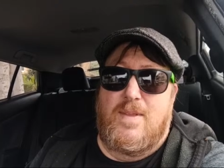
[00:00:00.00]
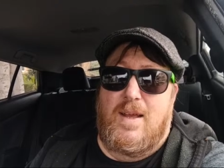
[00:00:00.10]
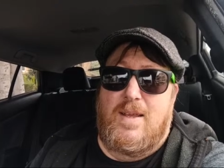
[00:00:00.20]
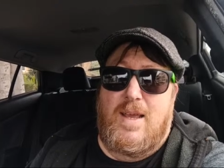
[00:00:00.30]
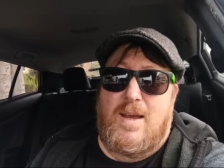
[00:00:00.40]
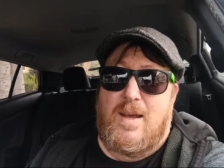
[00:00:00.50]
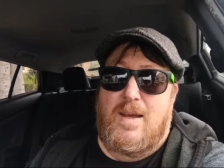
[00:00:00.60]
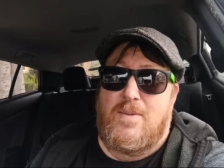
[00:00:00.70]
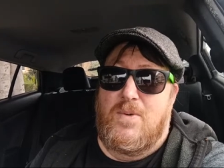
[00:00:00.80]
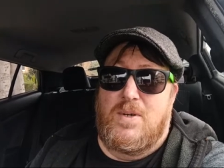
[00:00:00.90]
yeah,
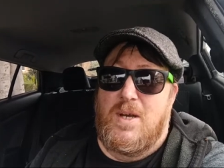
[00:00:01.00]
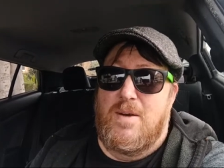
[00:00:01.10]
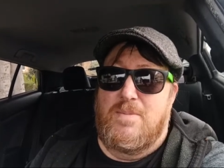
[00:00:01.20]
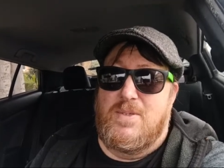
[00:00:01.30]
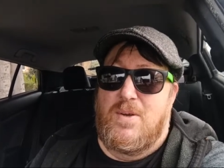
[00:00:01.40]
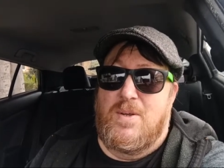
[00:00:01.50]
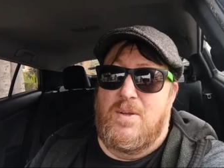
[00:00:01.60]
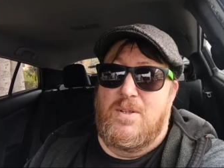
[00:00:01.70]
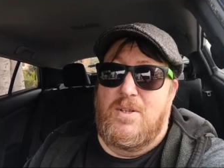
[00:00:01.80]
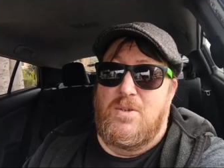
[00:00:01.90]
I woke up, saw it
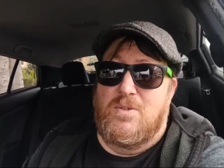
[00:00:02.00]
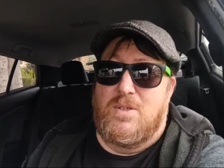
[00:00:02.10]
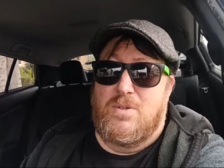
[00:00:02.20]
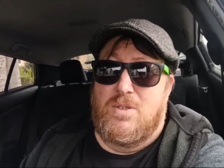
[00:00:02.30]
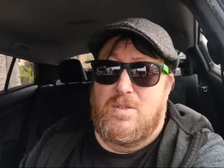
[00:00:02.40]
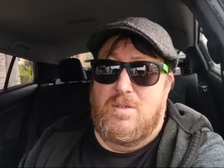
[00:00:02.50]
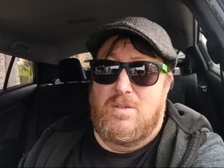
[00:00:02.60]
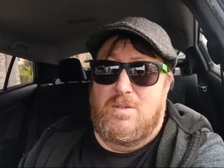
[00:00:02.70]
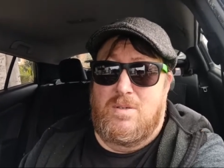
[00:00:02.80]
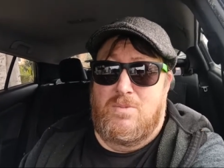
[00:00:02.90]
on the news, like,
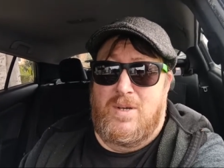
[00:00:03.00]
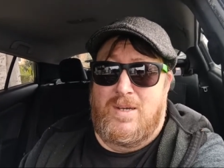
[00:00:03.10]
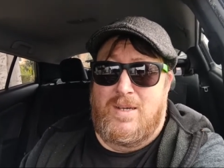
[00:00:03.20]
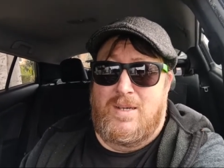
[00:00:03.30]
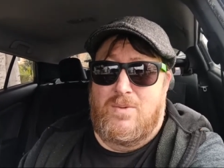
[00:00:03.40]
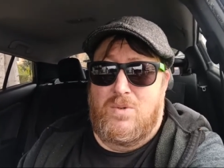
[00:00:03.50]
what?